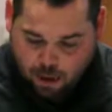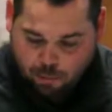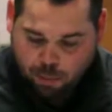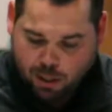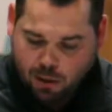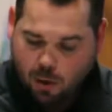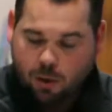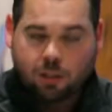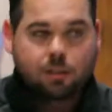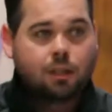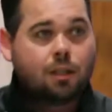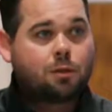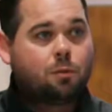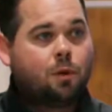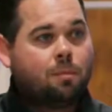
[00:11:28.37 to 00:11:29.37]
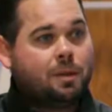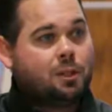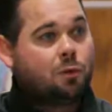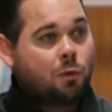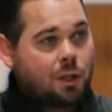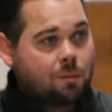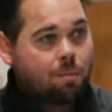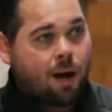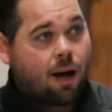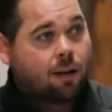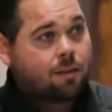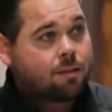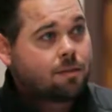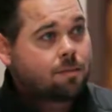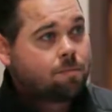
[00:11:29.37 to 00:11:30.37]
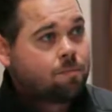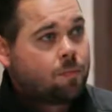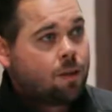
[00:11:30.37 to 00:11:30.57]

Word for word: But notice this woman's response.